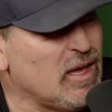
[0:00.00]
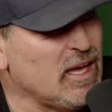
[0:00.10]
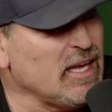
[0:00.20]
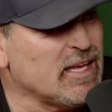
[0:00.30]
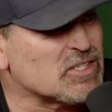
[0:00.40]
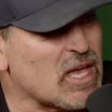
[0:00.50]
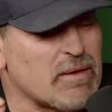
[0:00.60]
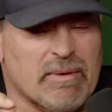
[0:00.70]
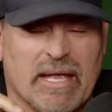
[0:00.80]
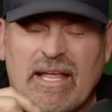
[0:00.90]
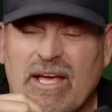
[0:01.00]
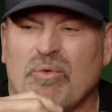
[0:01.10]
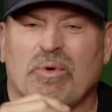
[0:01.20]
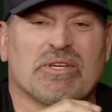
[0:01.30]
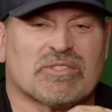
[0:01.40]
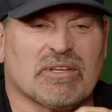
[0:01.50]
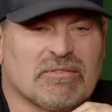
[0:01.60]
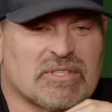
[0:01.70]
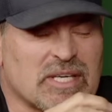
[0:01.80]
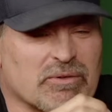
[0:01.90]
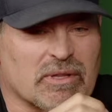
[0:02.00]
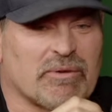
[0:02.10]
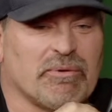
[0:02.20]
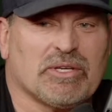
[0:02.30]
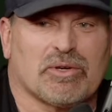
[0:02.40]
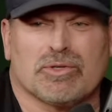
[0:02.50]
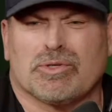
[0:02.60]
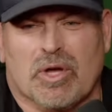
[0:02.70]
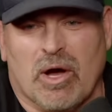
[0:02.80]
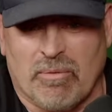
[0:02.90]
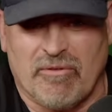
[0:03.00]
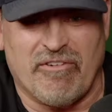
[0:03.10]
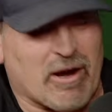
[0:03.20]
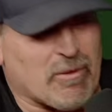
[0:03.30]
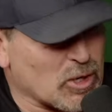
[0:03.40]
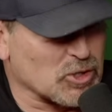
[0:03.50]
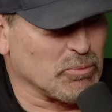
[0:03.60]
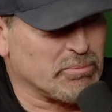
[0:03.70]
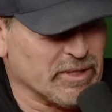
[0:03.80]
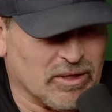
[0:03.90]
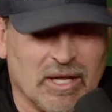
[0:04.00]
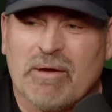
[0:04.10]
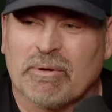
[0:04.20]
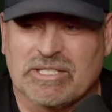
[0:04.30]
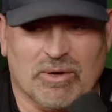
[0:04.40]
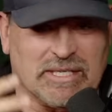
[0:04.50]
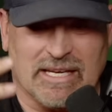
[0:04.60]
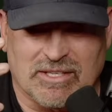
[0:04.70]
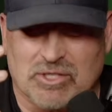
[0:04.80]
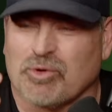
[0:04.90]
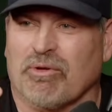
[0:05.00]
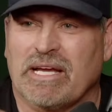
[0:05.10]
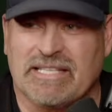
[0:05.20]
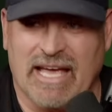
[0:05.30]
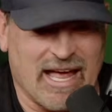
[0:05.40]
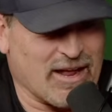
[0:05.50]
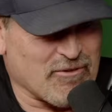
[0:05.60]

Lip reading: We used to secretly, we used to call him the Fire Marshal Bill because he always had this great tan,